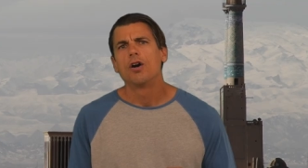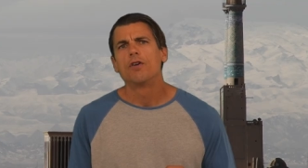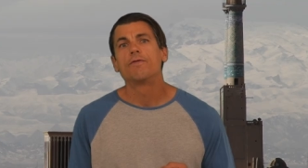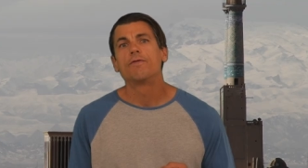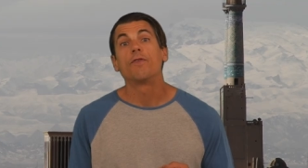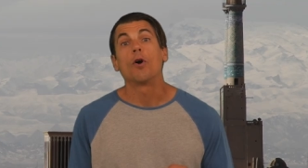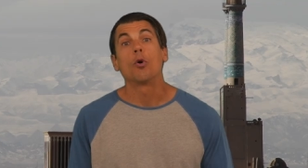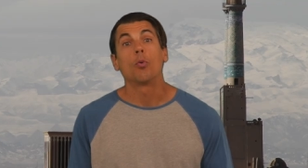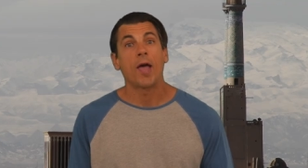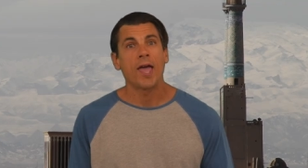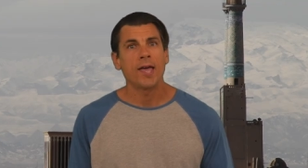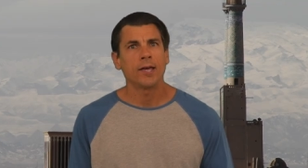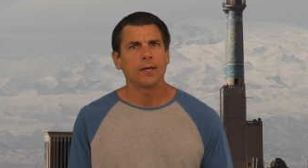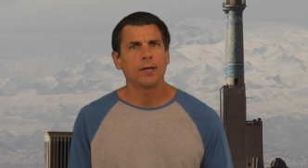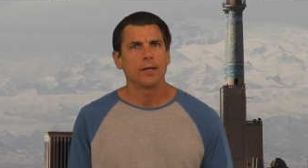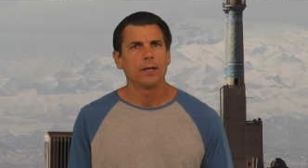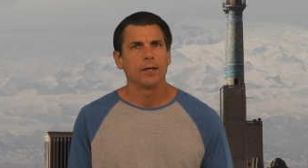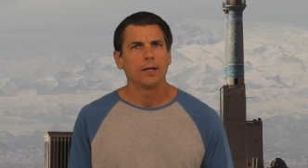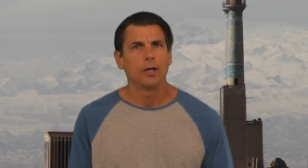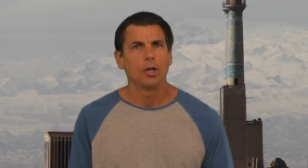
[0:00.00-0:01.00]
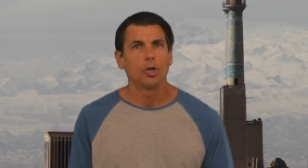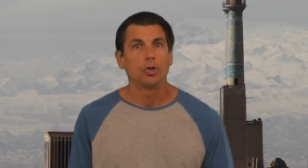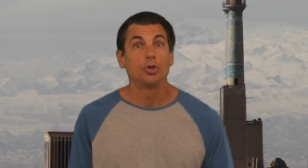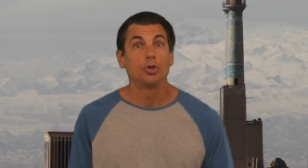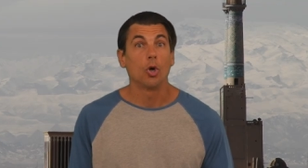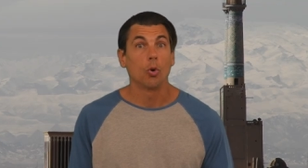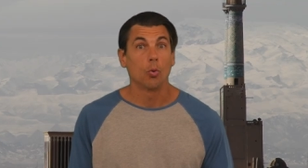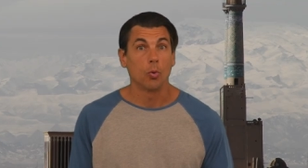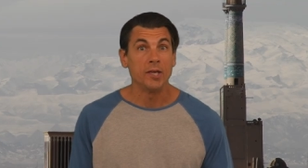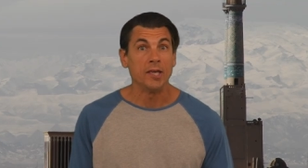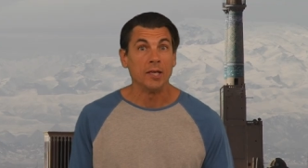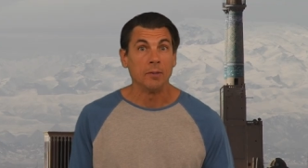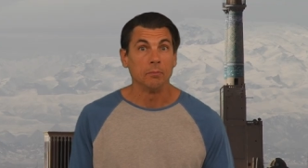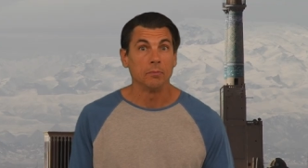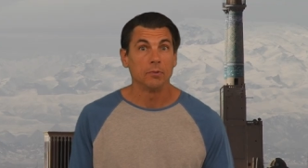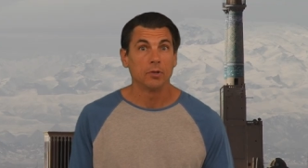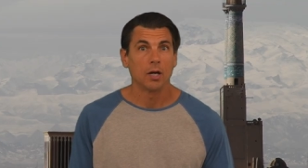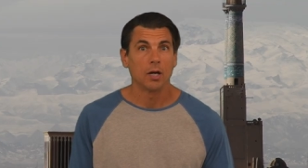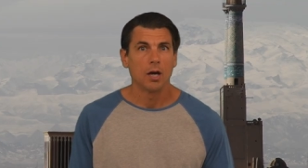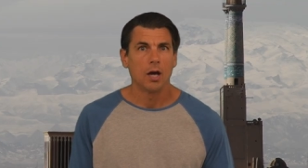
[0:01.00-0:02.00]
Frank
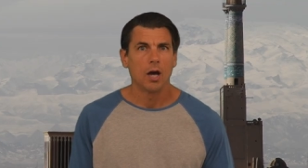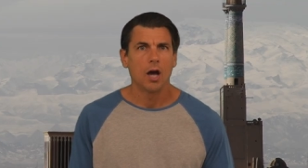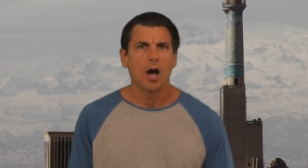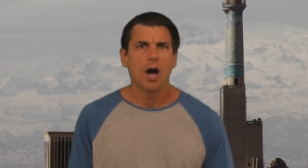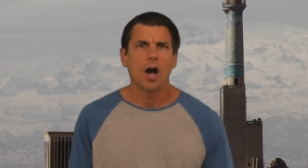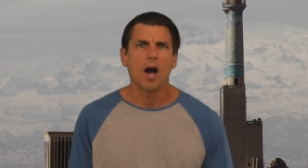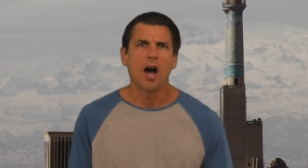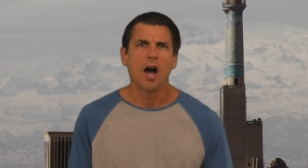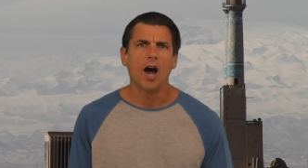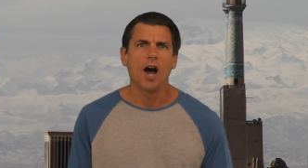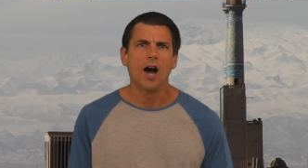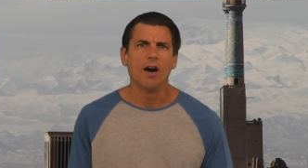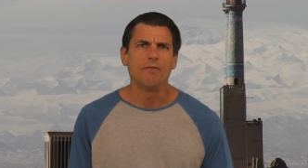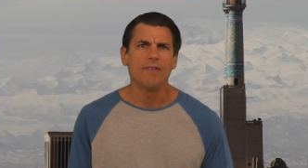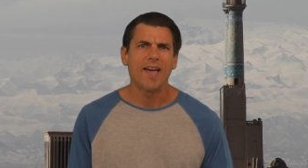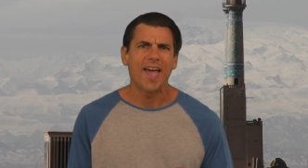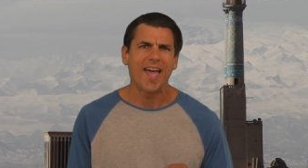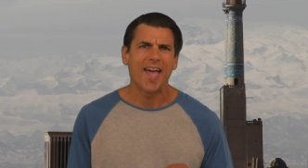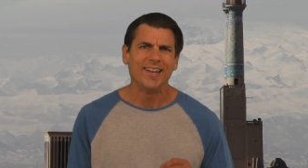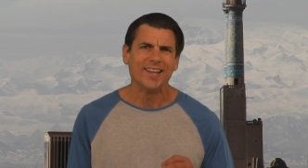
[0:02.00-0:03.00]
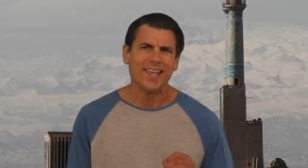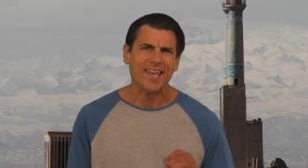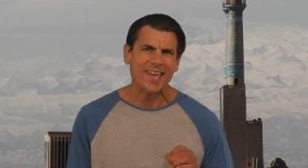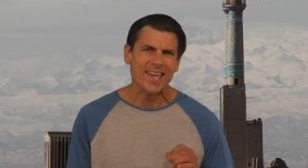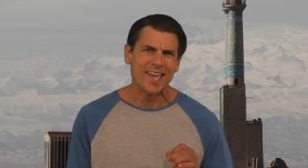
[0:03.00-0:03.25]
dreamed of an